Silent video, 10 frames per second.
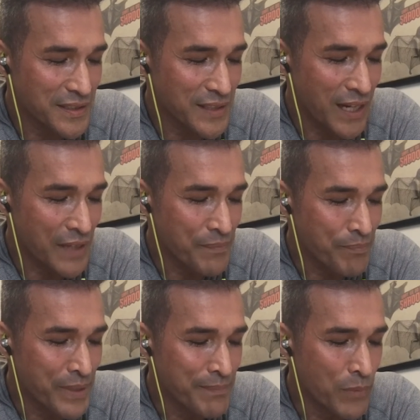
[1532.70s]
I'd
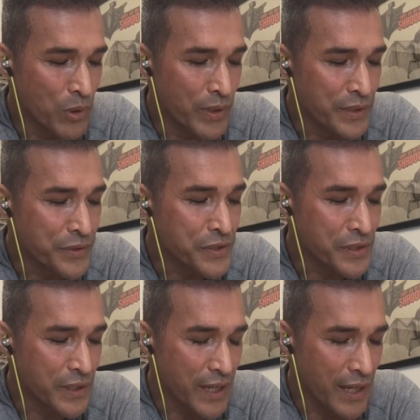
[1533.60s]
be more
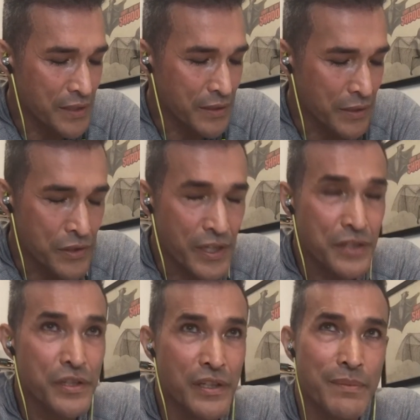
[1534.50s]
interested as an
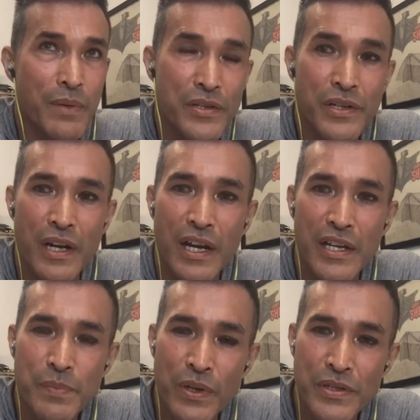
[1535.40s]
intersectionally marginalized
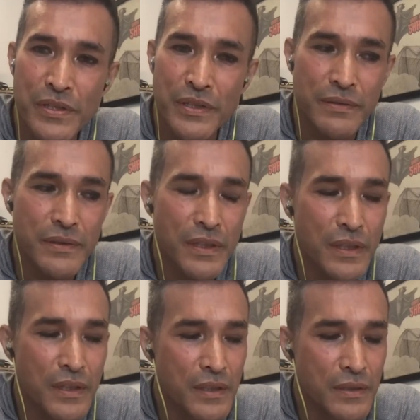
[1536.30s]
person
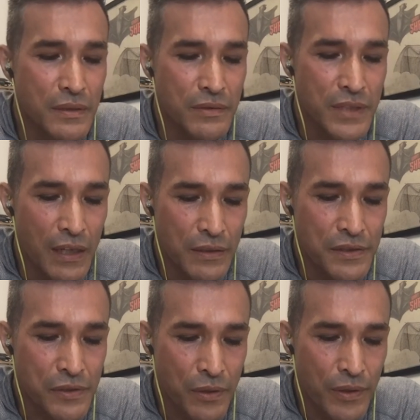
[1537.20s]
to tell the
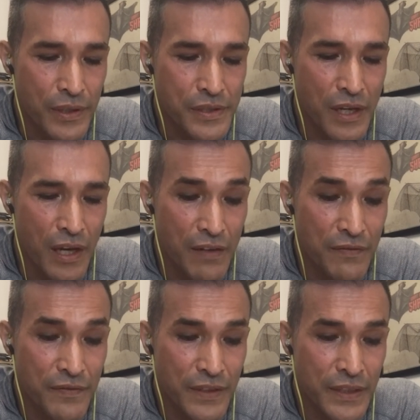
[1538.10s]
stories of
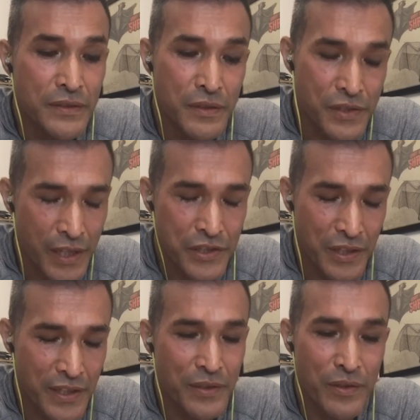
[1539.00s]

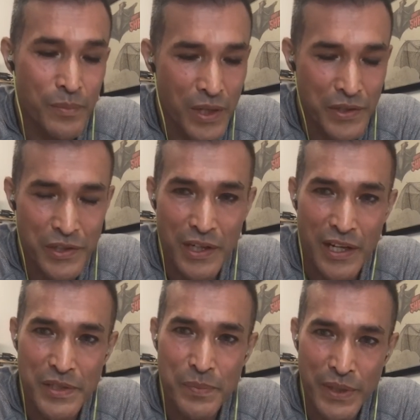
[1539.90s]
intersectionally or
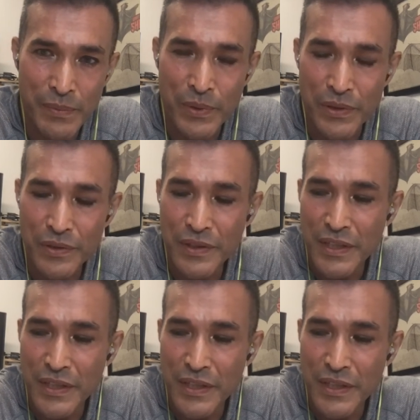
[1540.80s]
marginalized people.